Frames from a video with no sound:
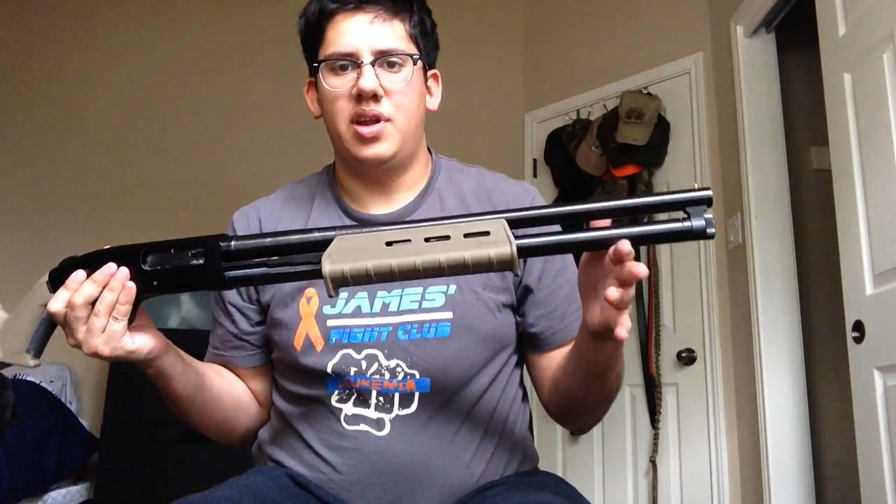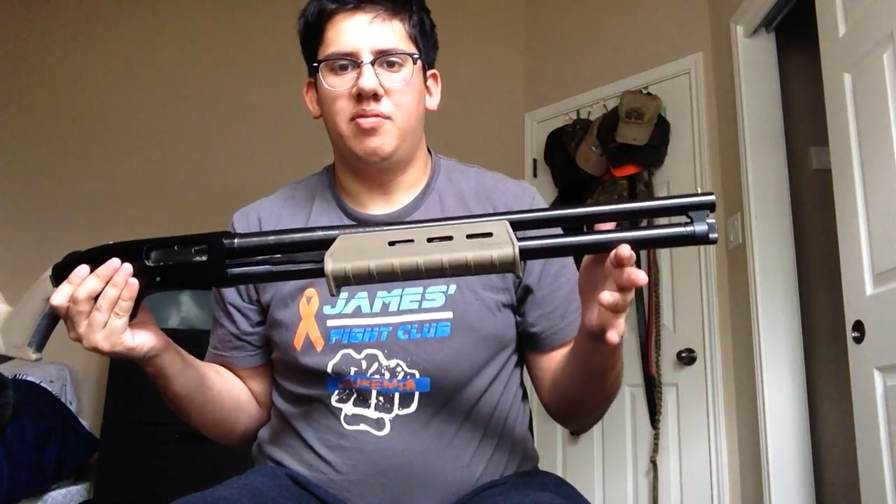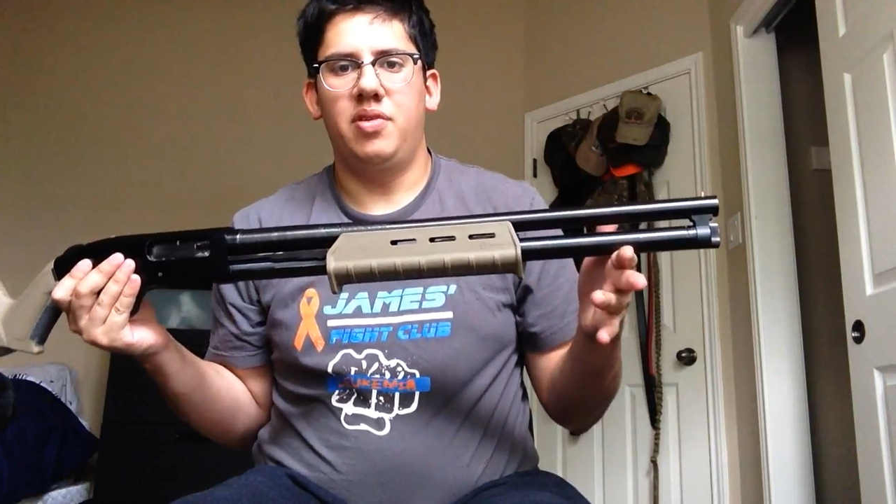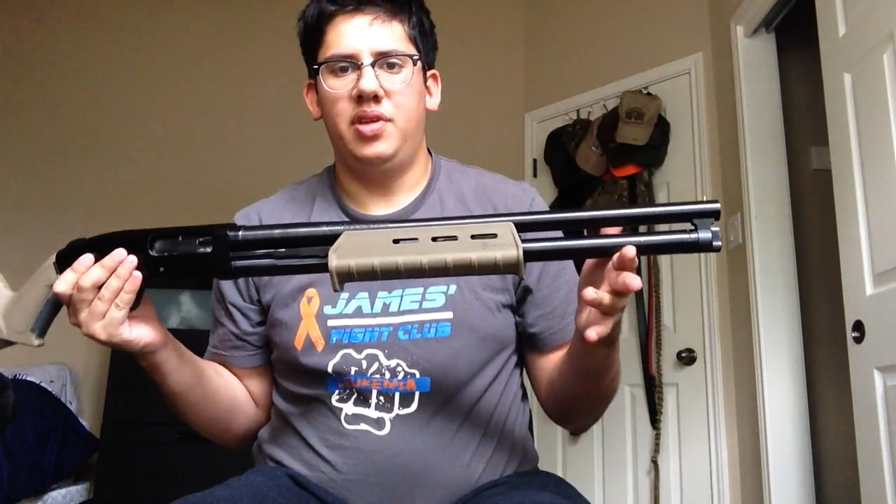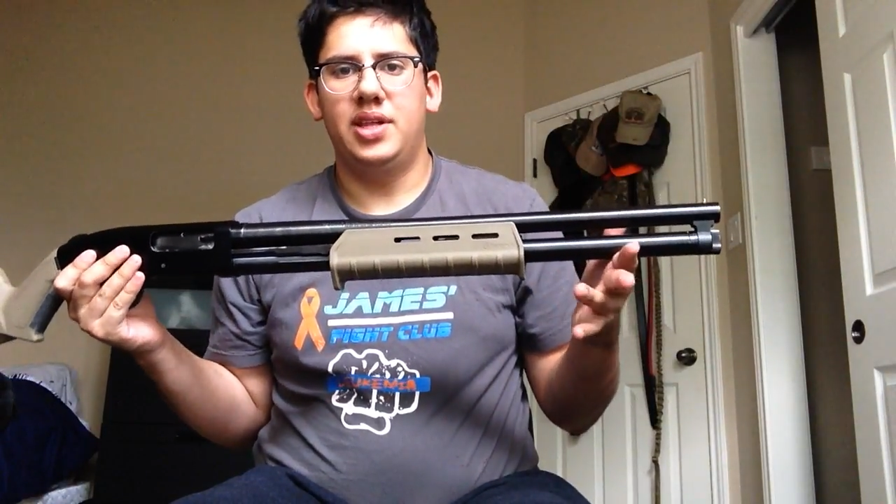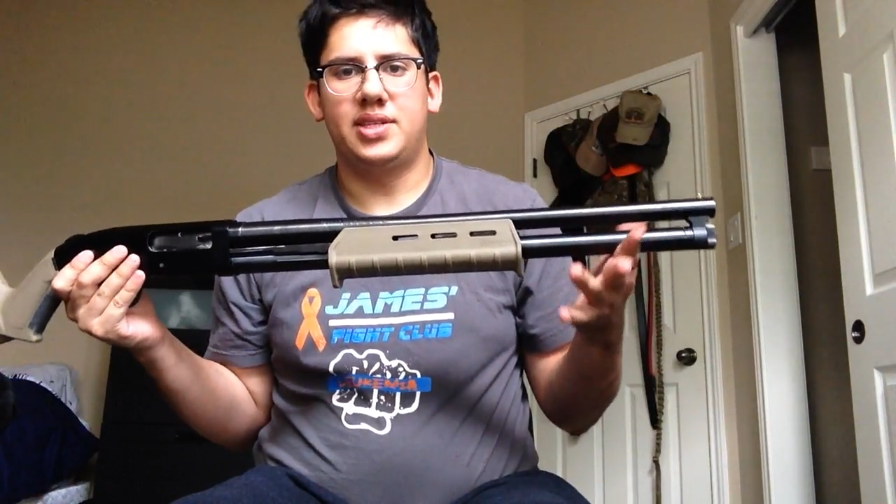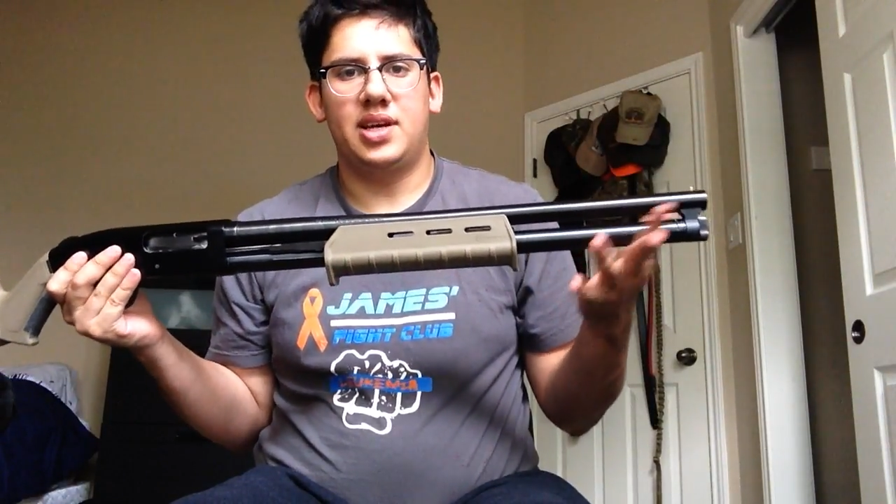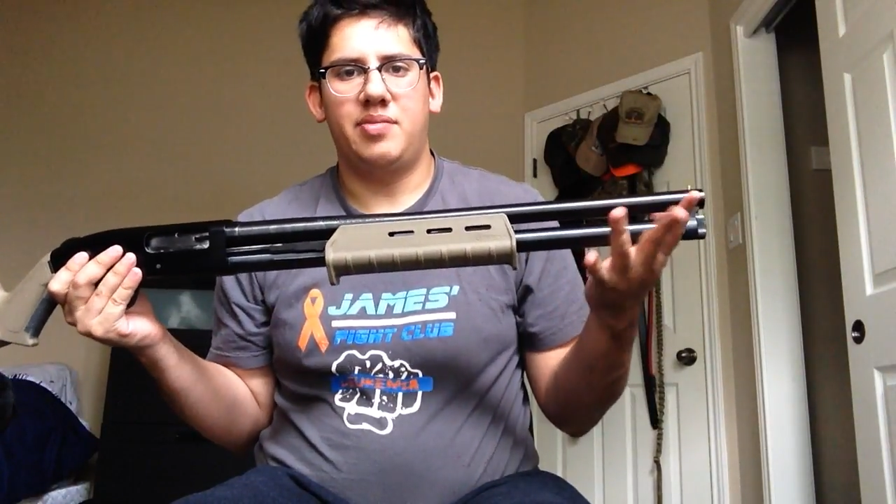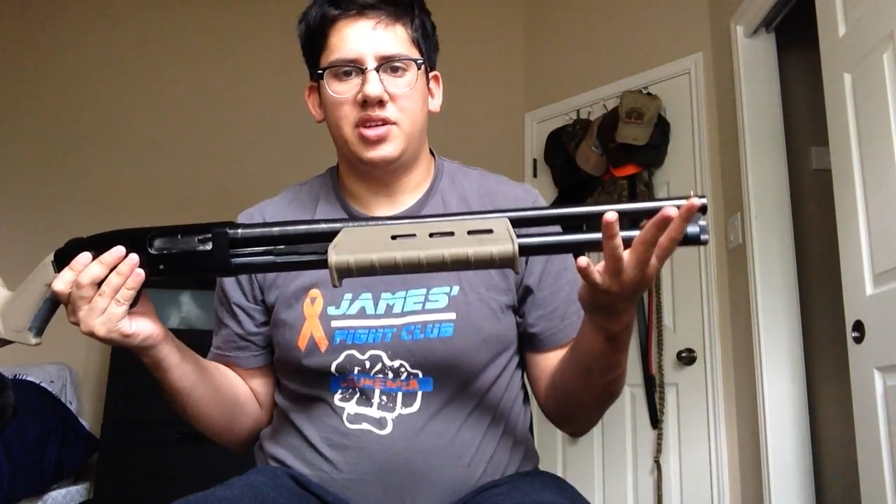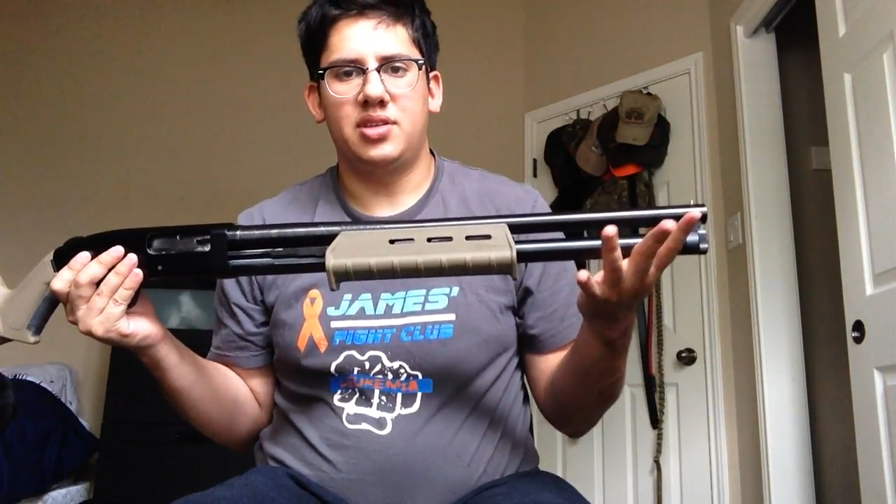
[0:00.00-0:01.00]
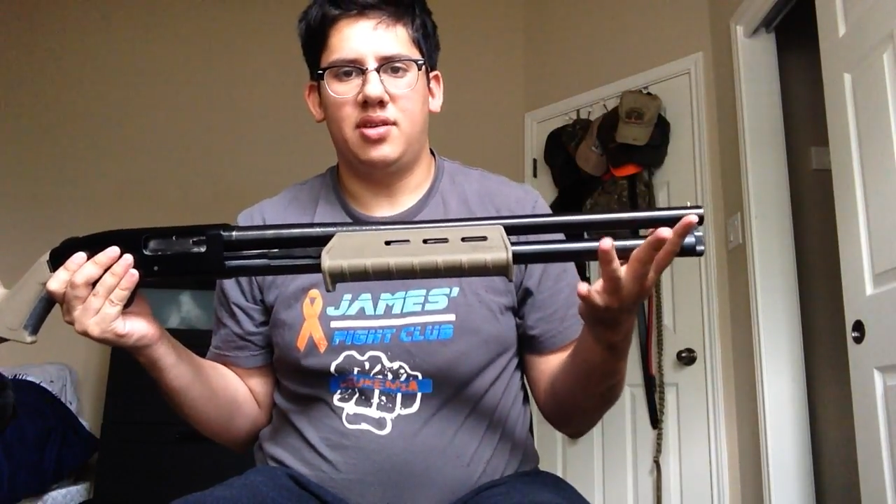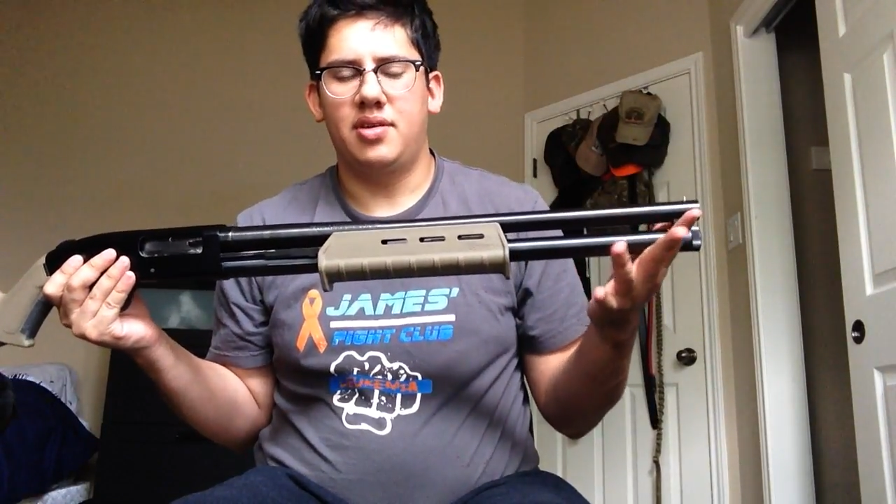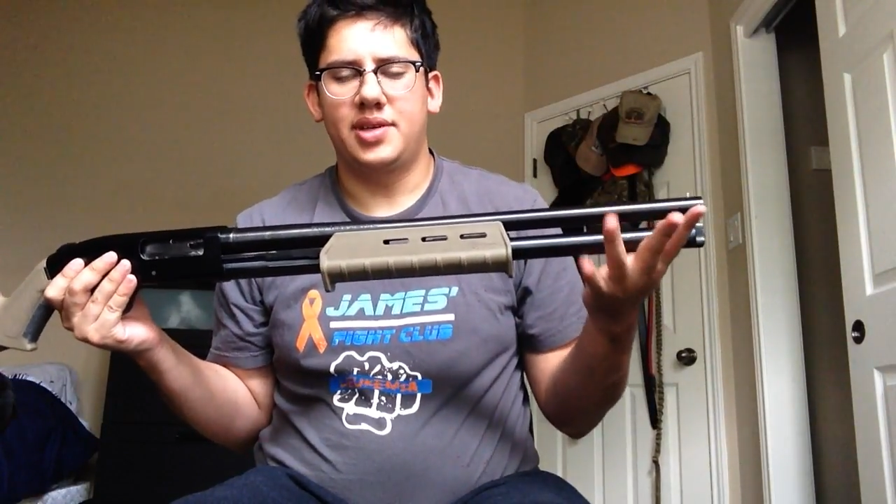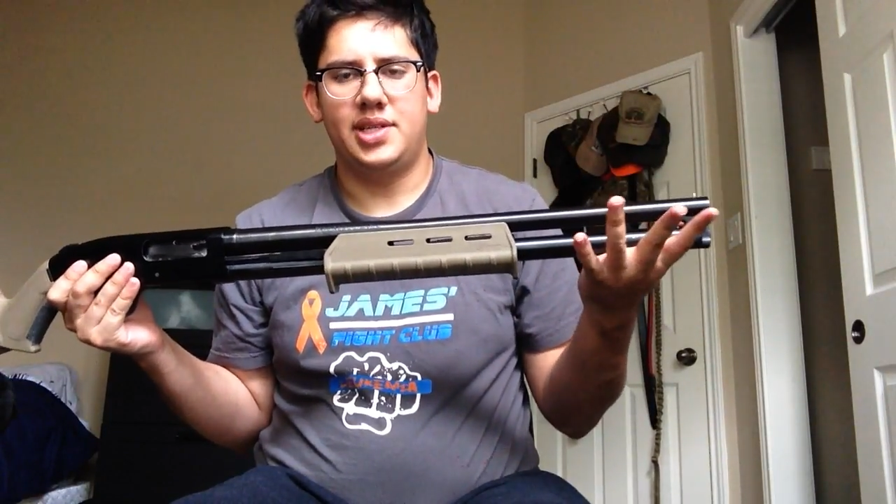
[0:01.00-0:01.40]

and really it's not much longer.